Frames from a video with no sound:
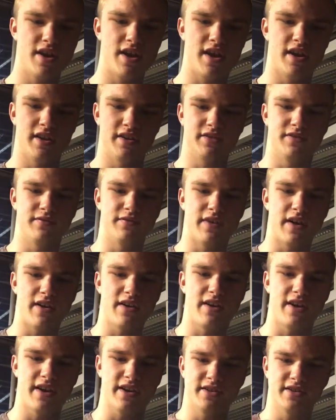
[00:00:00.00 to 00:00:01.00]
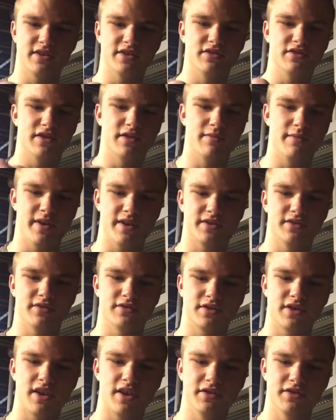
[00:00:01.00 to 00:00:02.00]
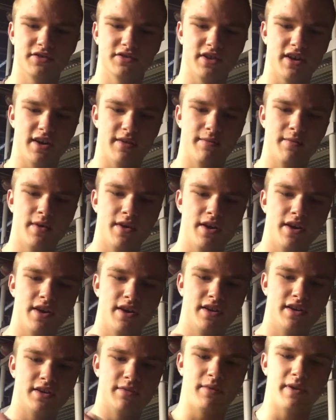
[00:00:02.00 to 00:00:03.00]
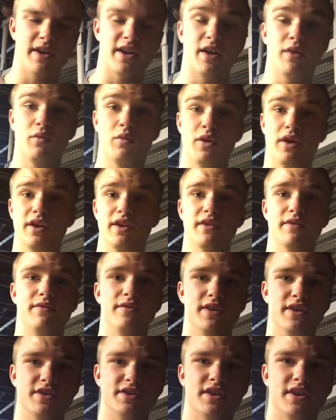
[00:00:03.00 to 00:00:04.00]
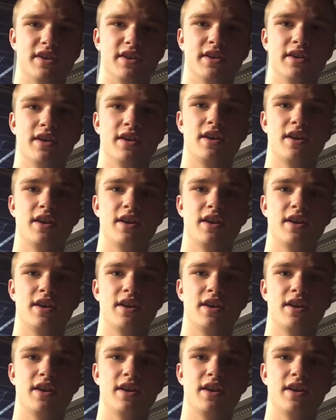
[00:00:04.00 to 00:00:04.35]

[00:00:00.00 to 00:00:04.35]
And it's very nice because you can mix those colors up depending on where you're fishing,